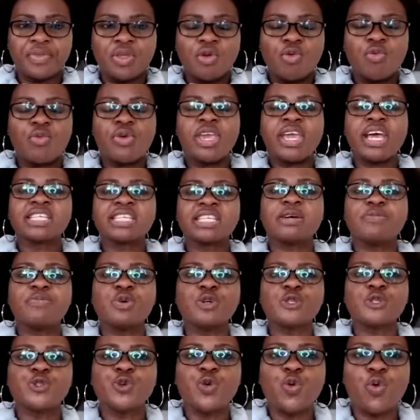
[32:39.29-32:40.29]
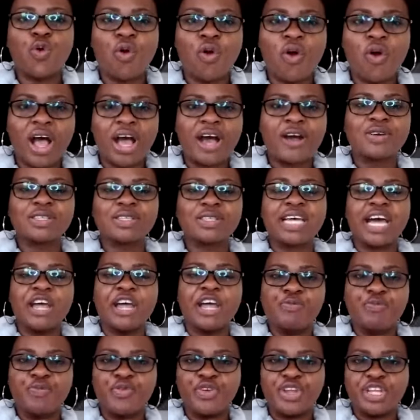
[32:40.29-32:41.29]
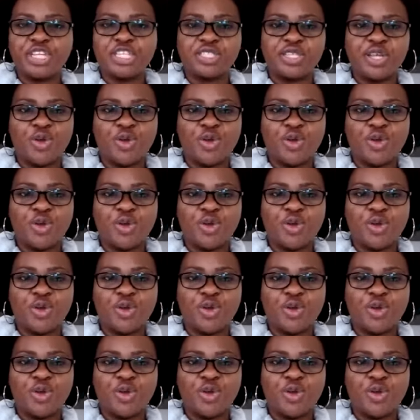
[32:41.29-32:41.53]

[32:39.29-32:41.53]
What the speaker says: We are supposed to go out and preach